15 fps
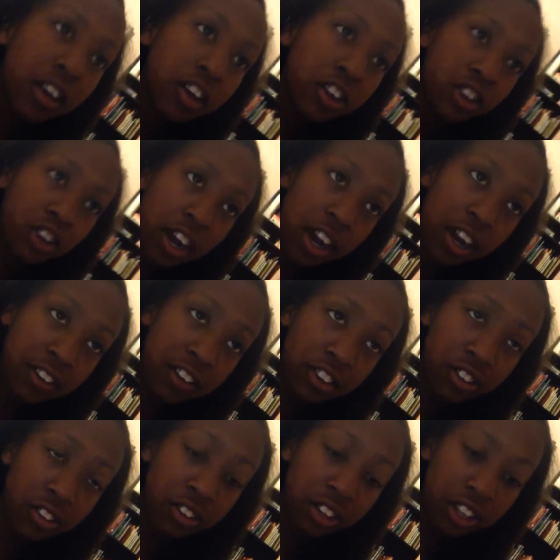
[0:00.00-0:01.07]
your hot
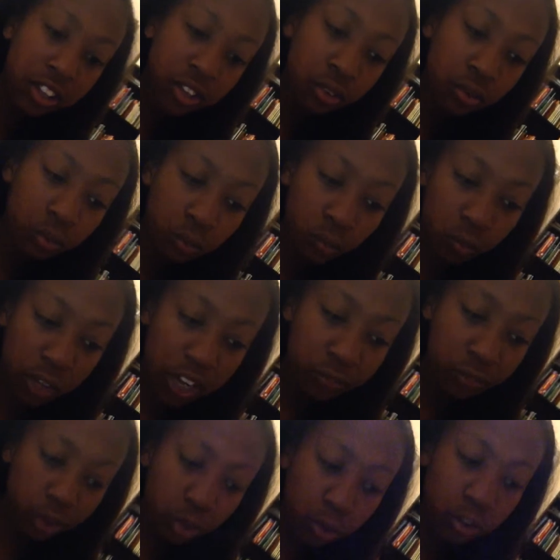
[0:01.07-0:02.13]
lunch. Say it's
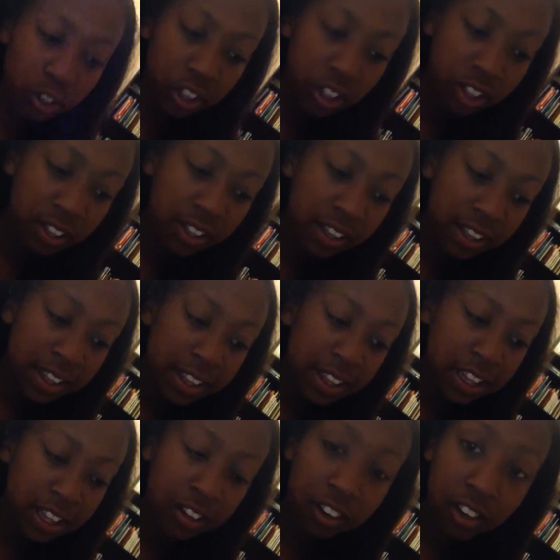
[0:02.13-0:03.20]
ravioli
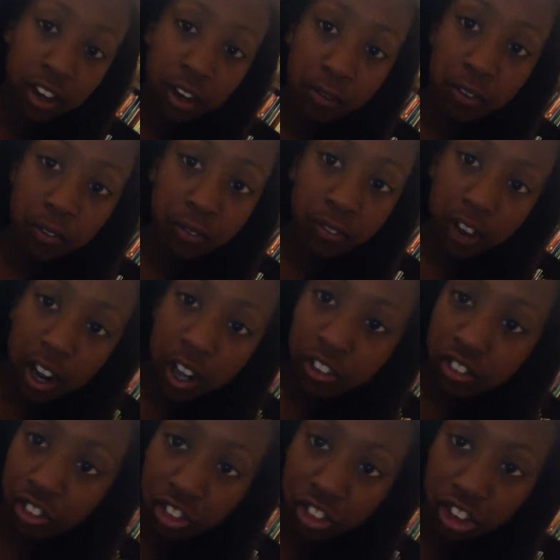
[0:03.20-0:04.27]
and oven
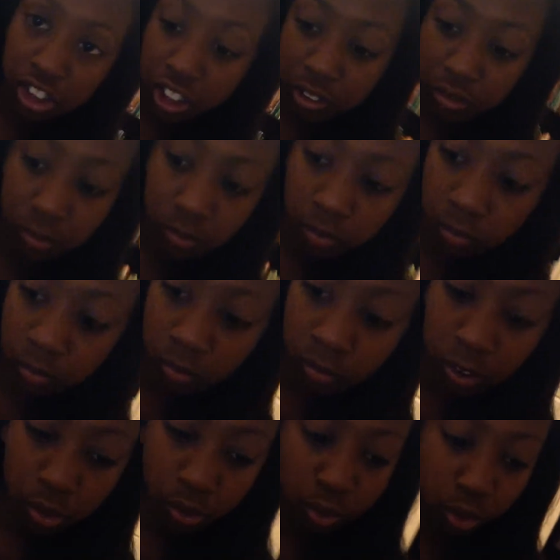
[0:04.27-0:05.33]
fried chicken.
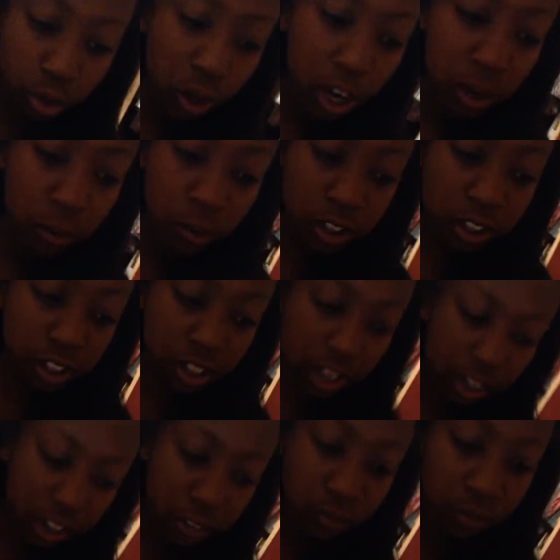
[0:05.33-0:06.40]
So I wanted
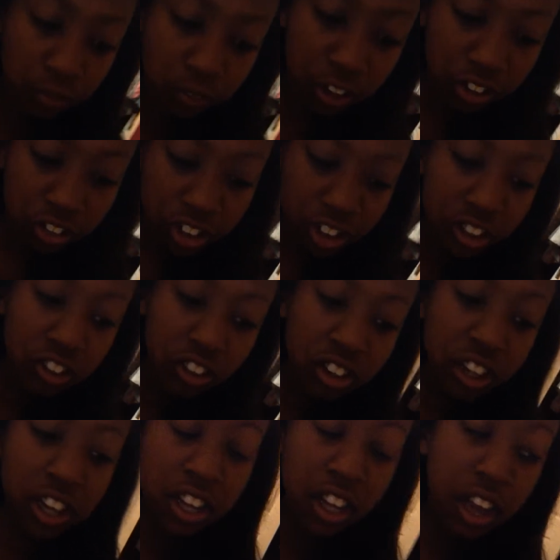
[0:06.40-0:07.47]
oven fried chicken
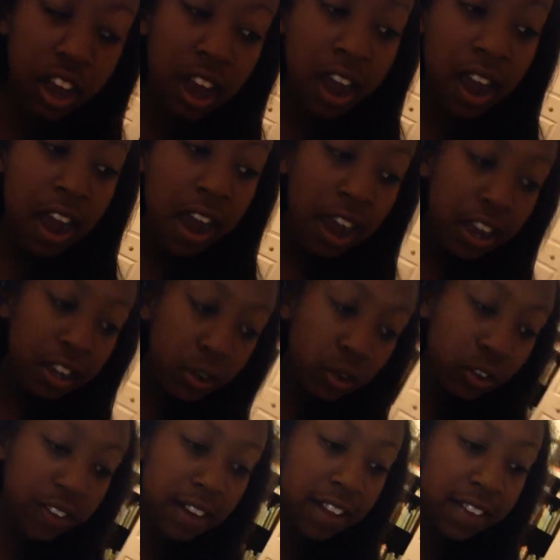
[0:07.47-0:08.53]
today. I go
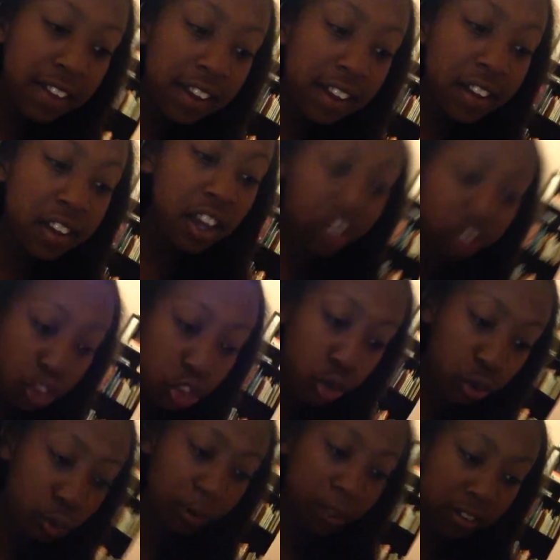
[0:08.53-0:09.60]
in that line. I
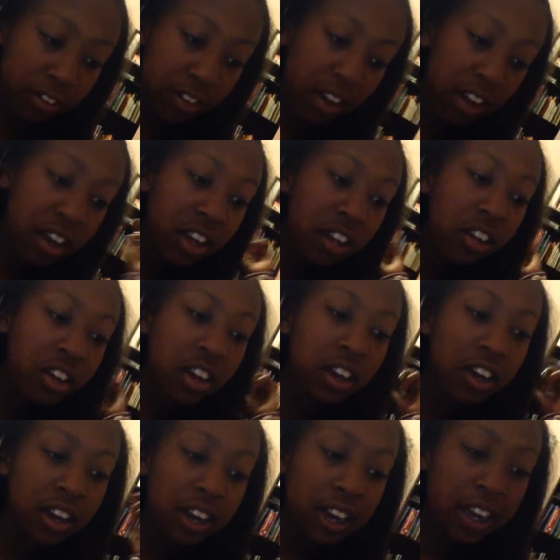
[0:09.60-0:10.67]
choose my side.
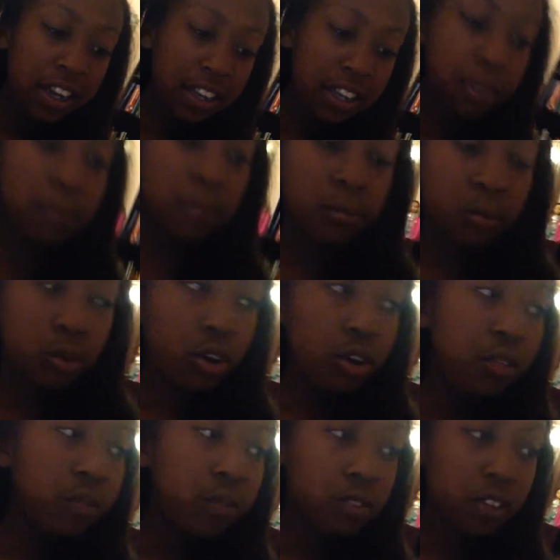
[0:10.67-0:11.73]
I get
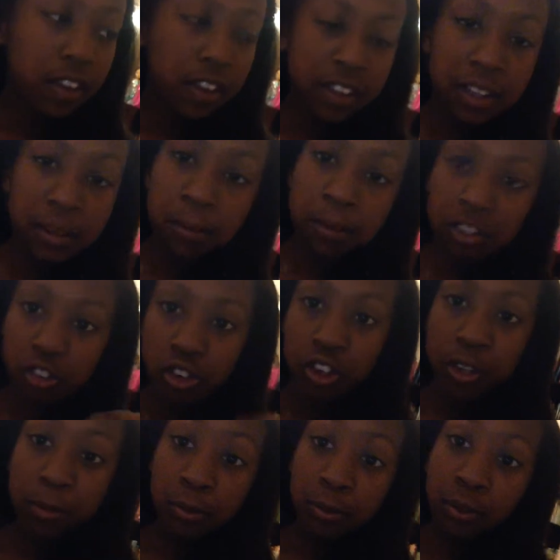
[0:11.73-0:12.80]
my
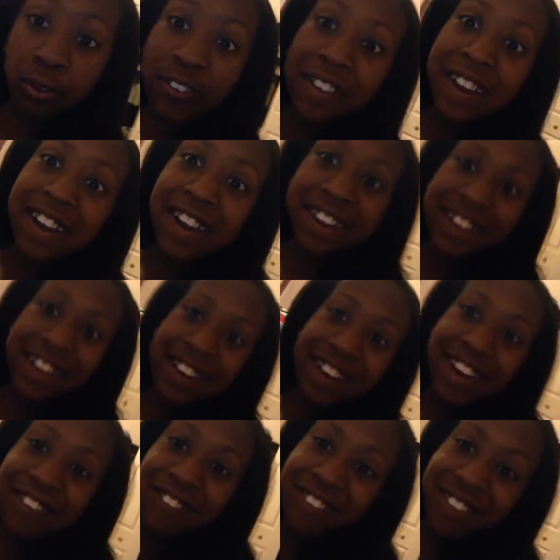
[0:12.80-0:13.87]
tray before that. I
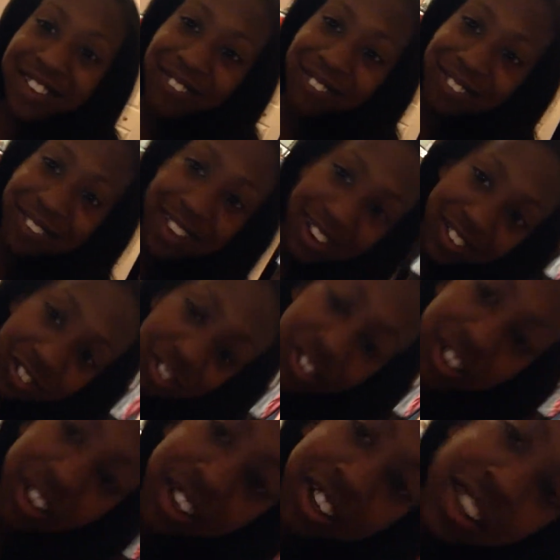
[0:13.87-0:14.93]
cannot believe we got
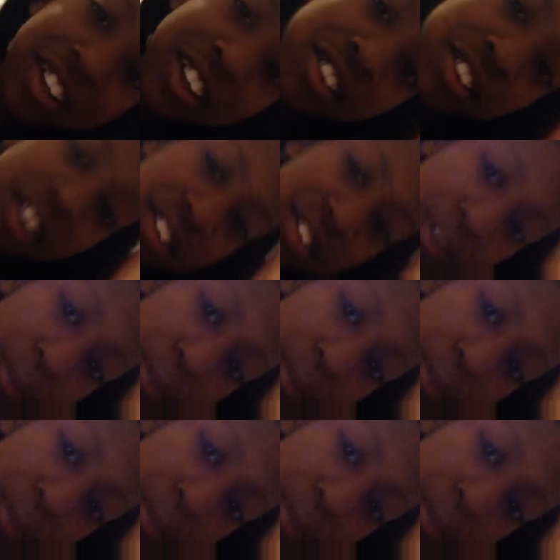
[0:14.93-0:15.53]
trays, because